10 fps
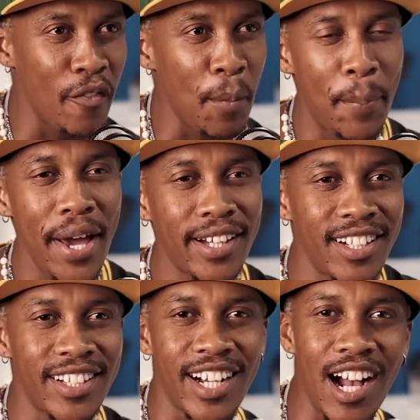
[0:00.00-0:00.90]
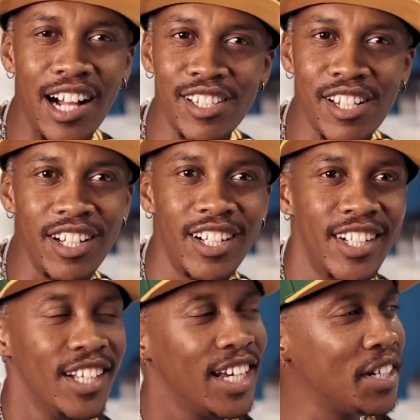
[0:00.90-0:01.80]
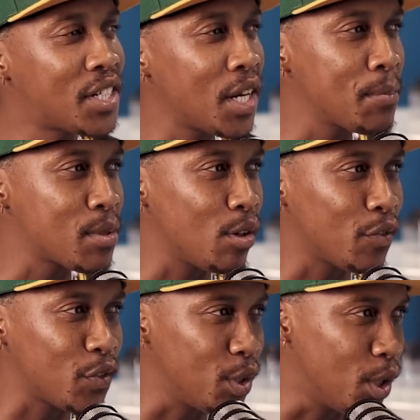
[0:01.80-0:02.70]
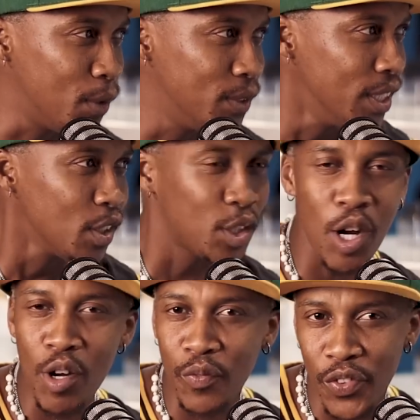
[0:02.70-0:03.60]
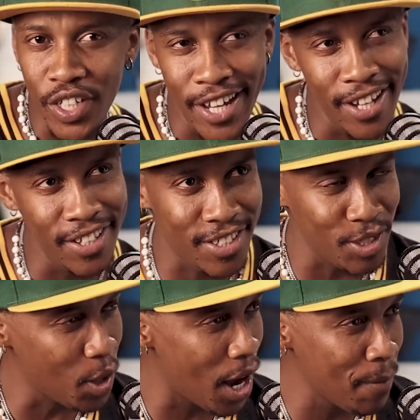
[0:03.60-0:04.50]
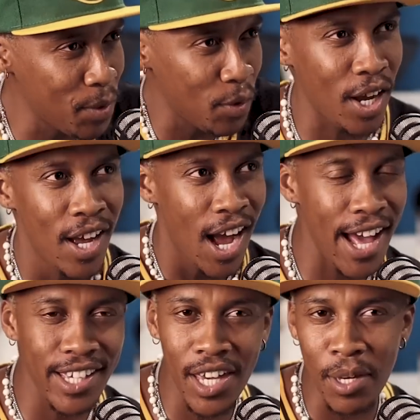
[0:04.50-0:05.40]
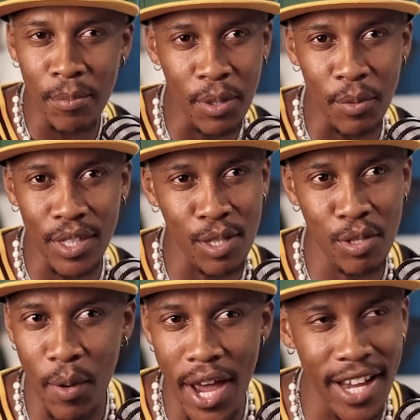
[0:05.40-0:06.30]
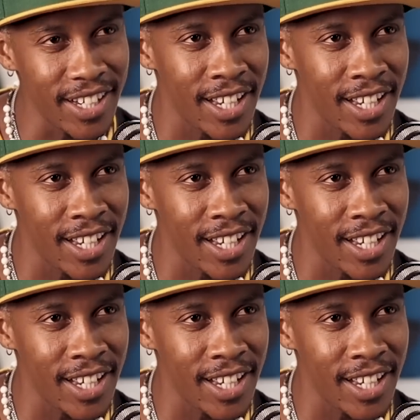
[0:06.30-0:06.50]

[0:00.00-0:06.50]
I've impacted the culture in terms of you know confidence. You know, I'm the I came in with the swag,